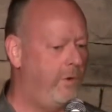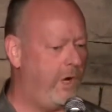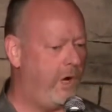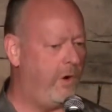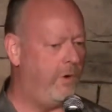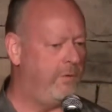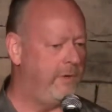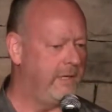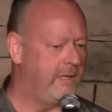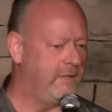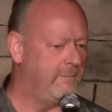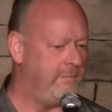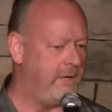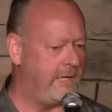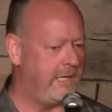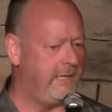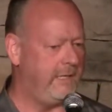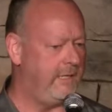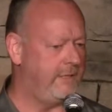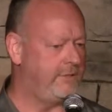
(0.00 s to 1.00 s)
owing the
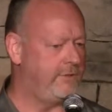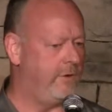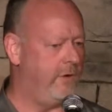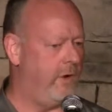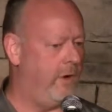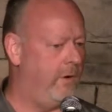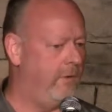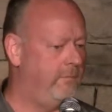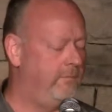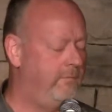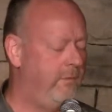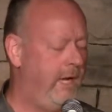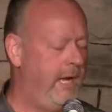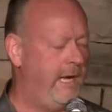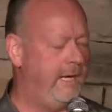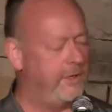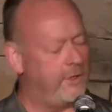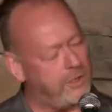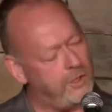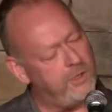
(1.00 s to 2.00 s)
money that you owe
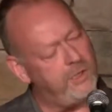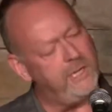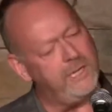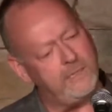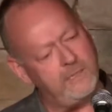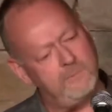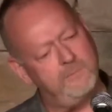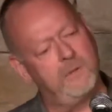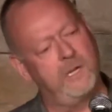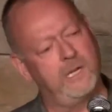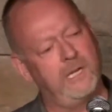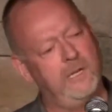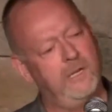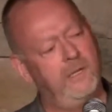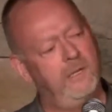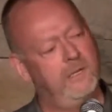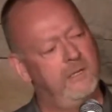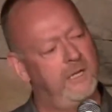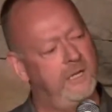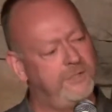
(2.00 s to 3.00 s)
and earning the
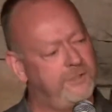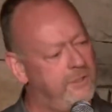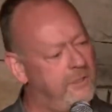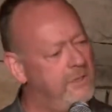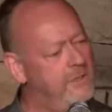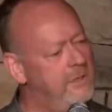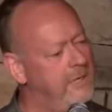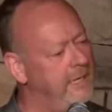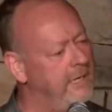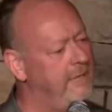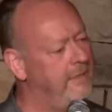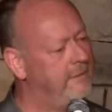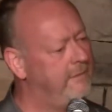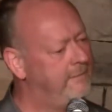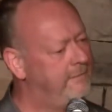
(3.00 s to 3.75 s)
money that you're earning.